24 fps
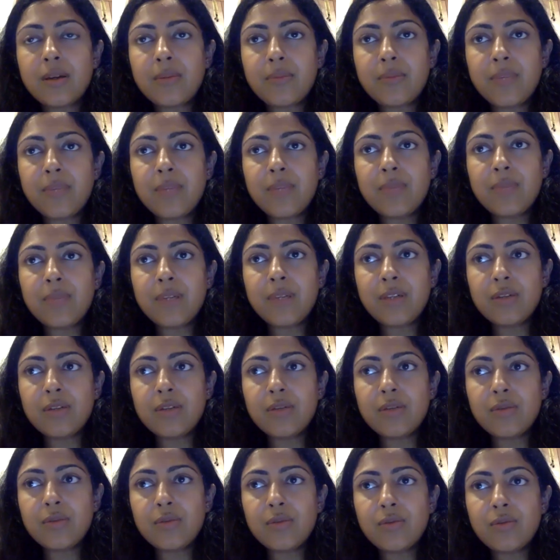people
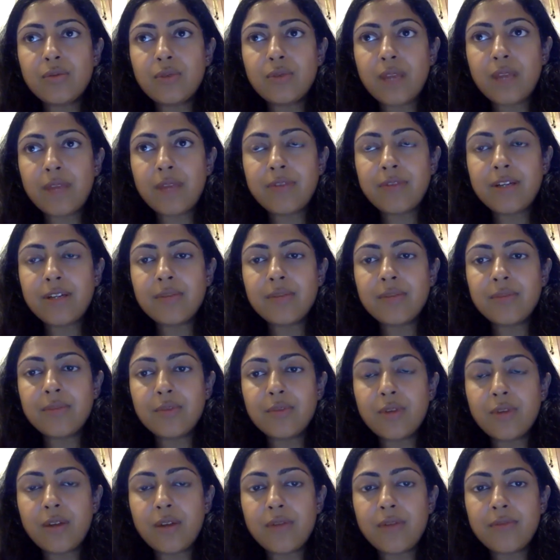who have
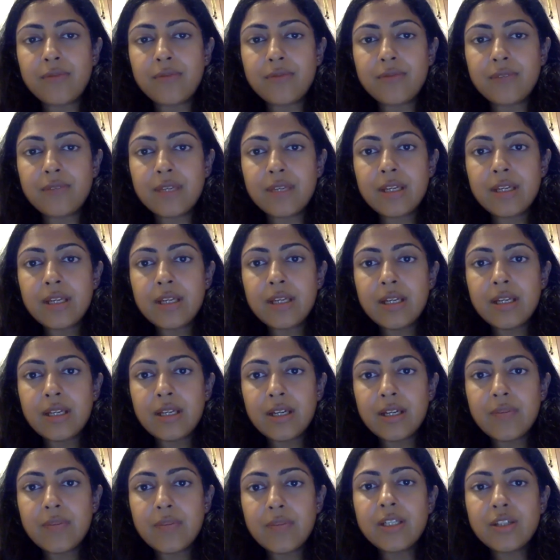
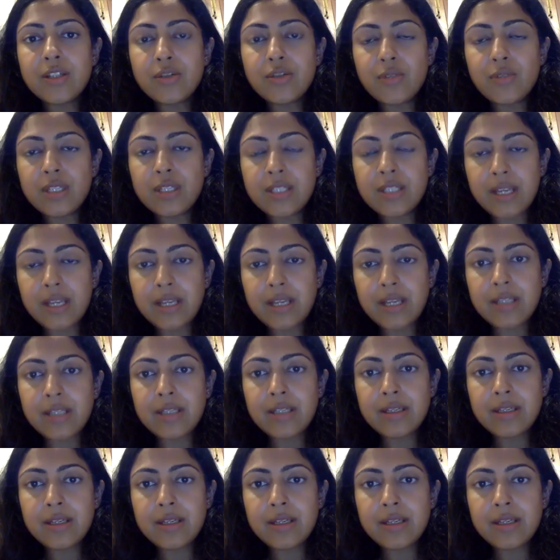committed suicide,